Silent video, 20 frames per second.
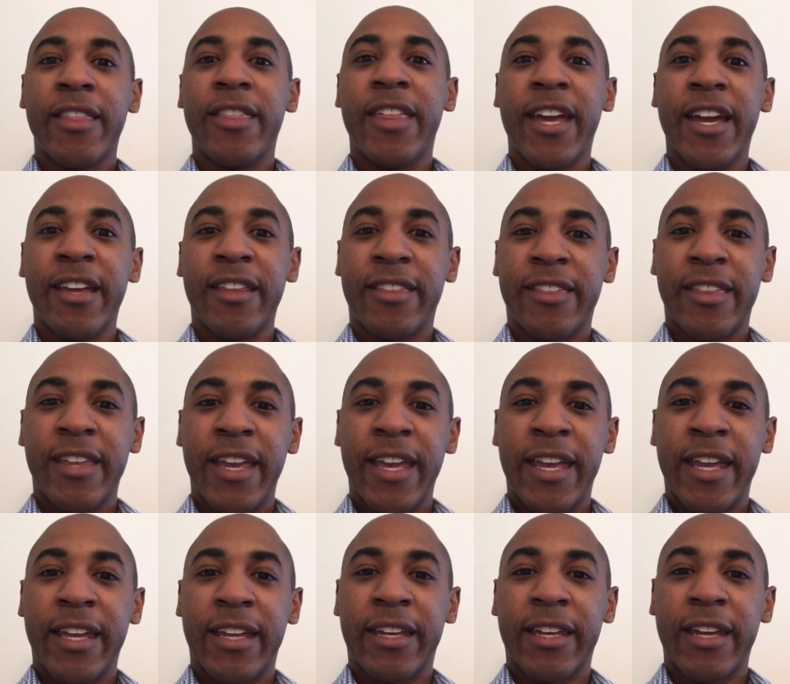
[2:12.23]
They
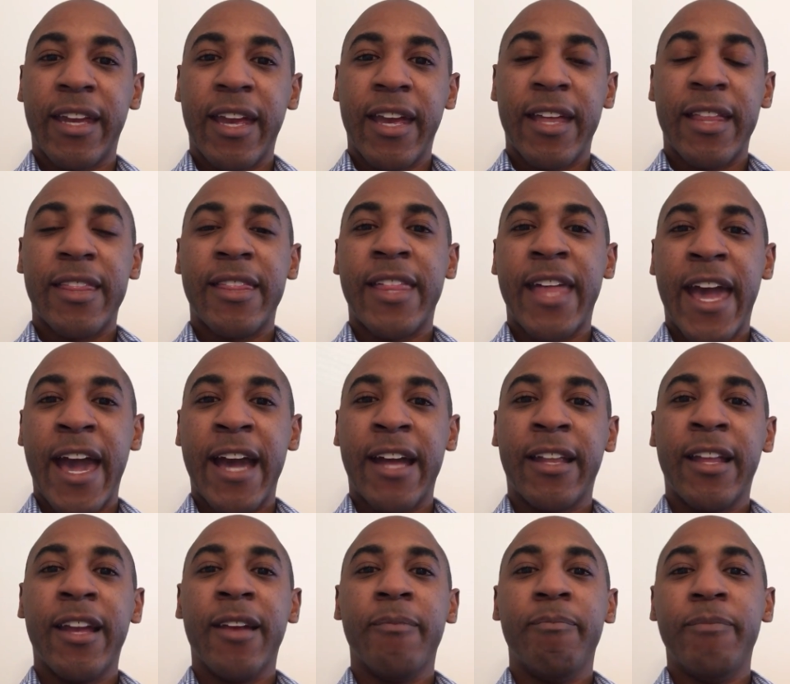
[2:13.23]
think
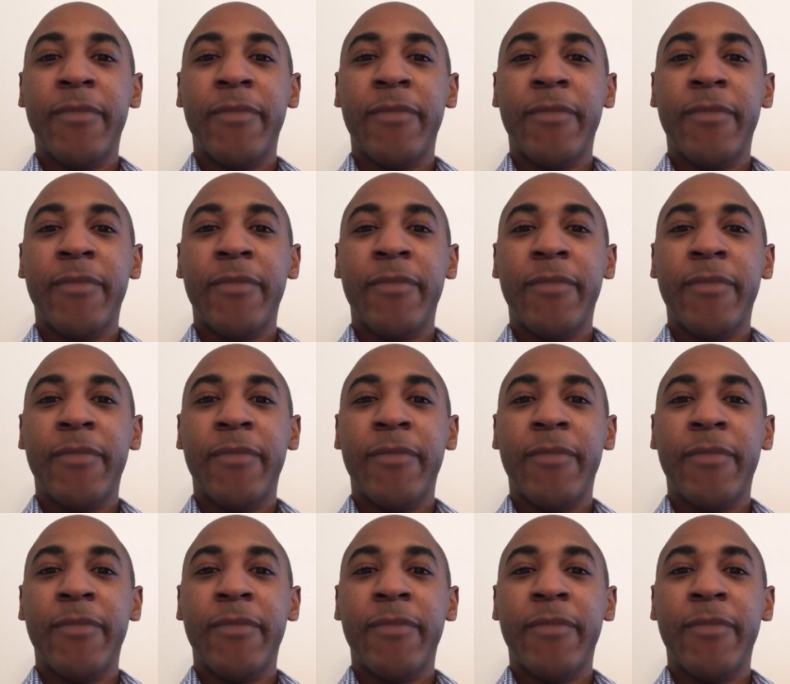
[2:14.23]
that